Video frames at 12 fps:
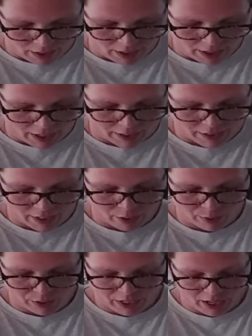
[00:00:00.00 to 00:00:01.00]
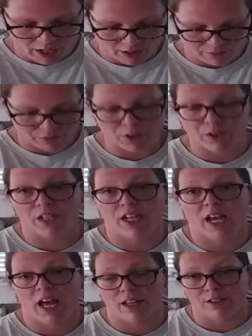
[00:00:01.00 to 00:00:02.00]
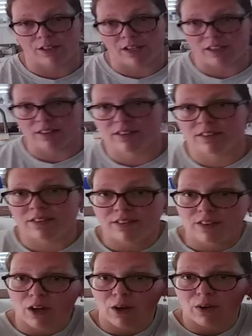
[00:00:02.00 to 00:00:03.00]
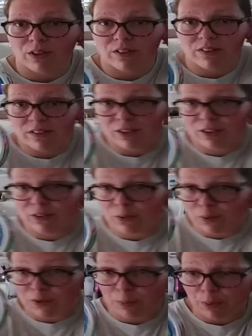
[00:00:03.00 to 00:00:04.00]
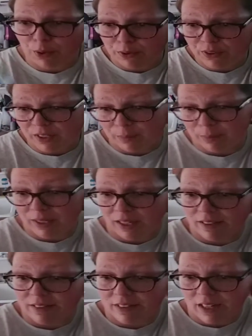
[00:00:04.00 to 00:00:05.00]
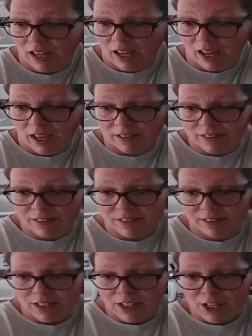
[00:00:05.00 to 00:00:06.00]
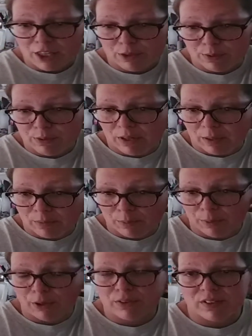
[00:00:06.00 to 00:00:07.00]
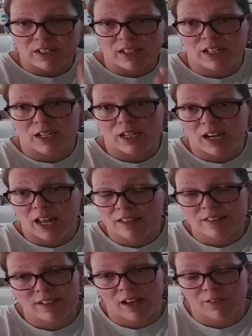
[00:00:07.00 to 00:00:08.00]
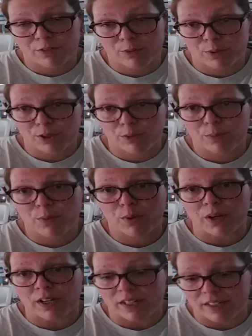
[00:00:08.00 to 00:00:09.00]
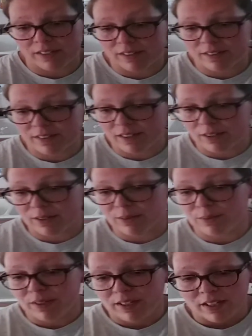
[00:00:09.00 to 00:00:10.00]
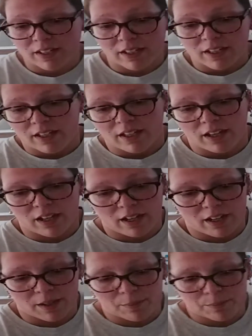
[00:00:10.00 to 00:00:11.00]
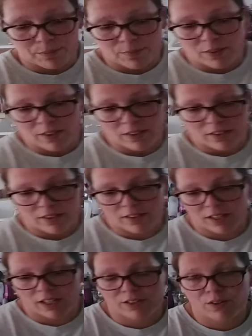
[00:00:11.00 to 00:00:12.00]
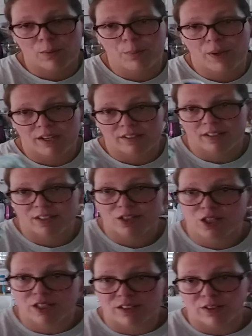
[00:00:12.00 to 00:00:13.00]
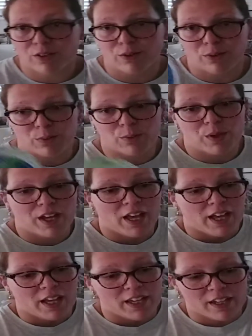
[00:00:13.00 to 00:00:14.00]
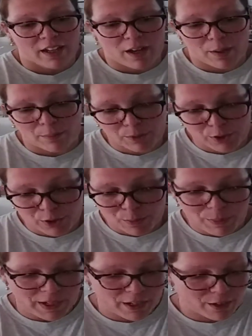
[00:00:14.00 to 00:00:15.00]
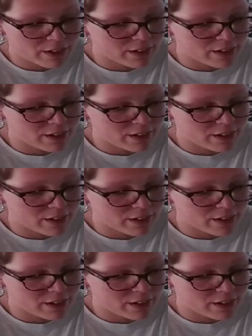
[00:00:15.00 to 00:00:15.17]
and they only have 30 calories. So this is a good source of protein because it has 3 grams of protein and it has to have 3 or more in it. So, and don't pay attention to good pairing